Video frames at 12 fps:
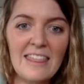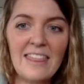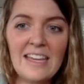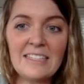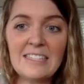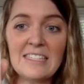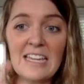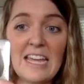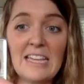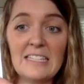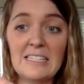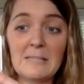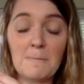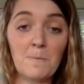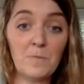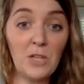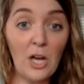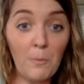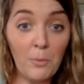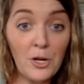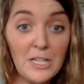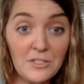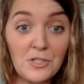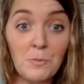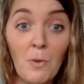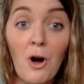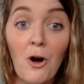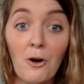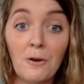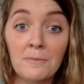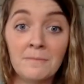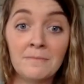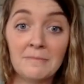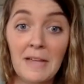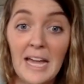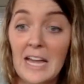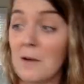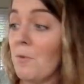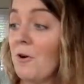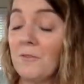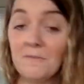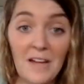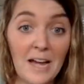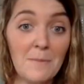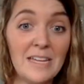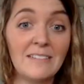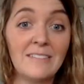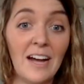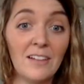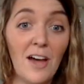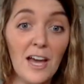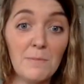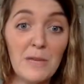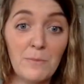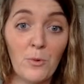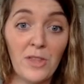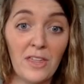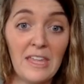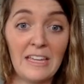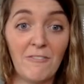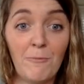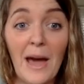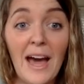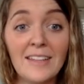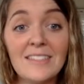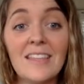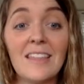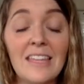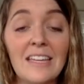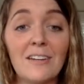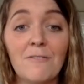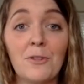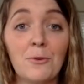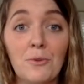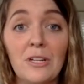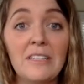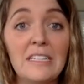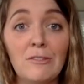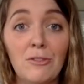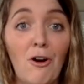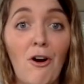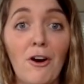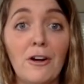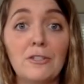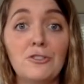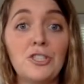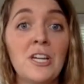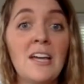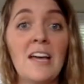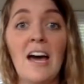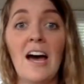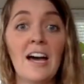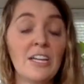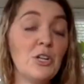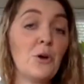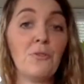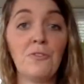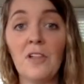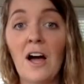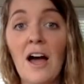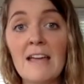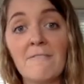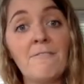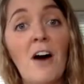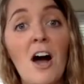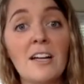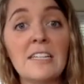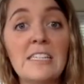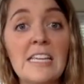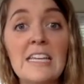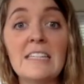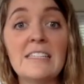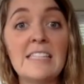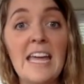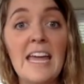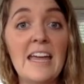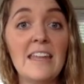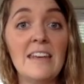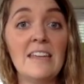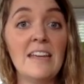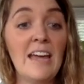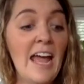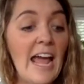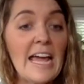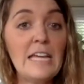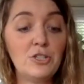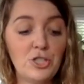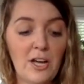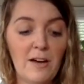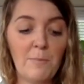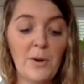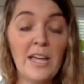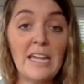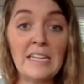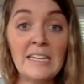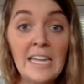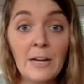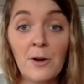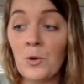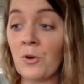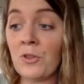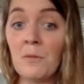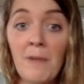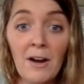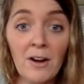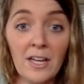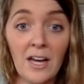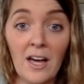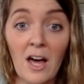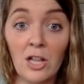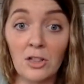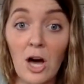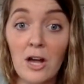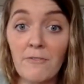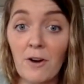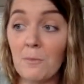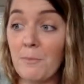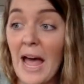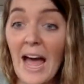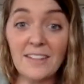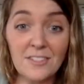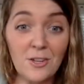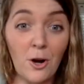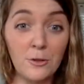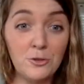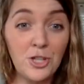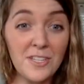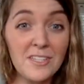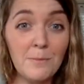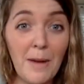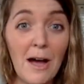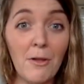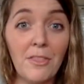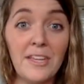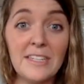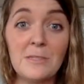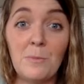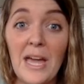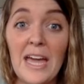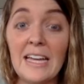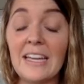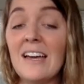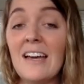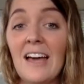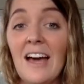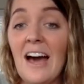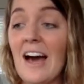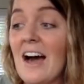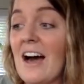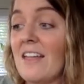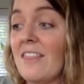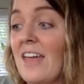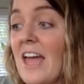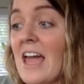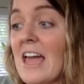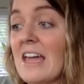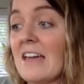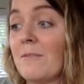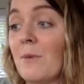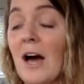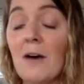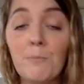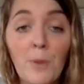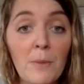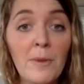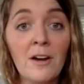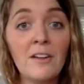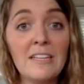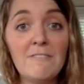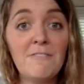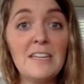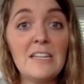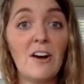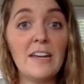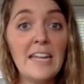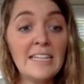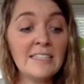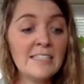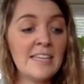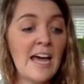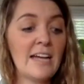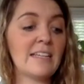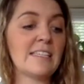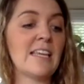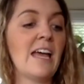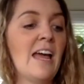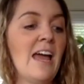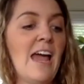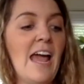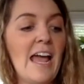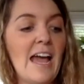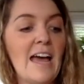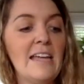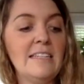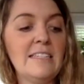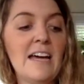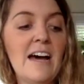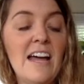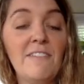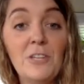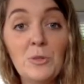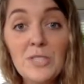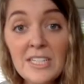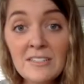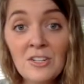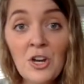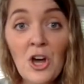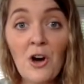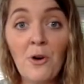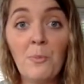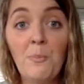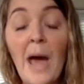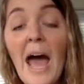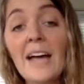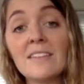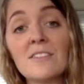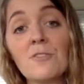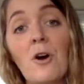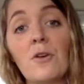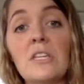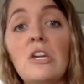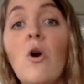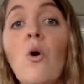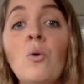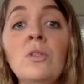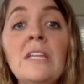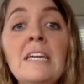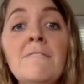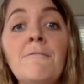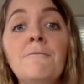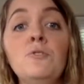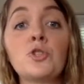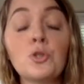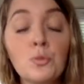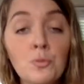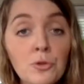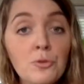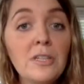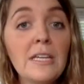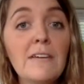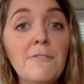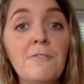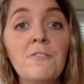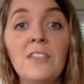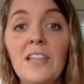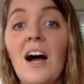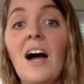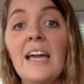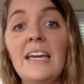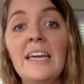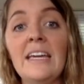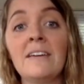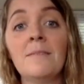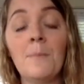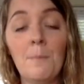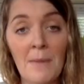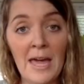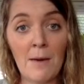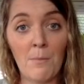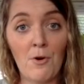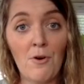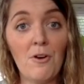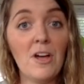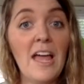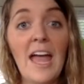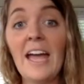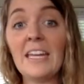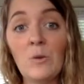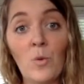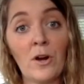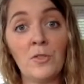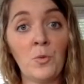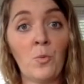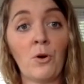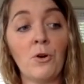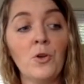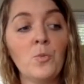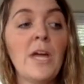This is a pretty small animal. I mean, a lot of people, when they think of bats, they think of the really large, flying foxes in Asia. But in here in North America, a lot of our bats are just about this big. They primarily feed on insects. And if you didn't know, bats are the only truly flying mammal anywhere in the world.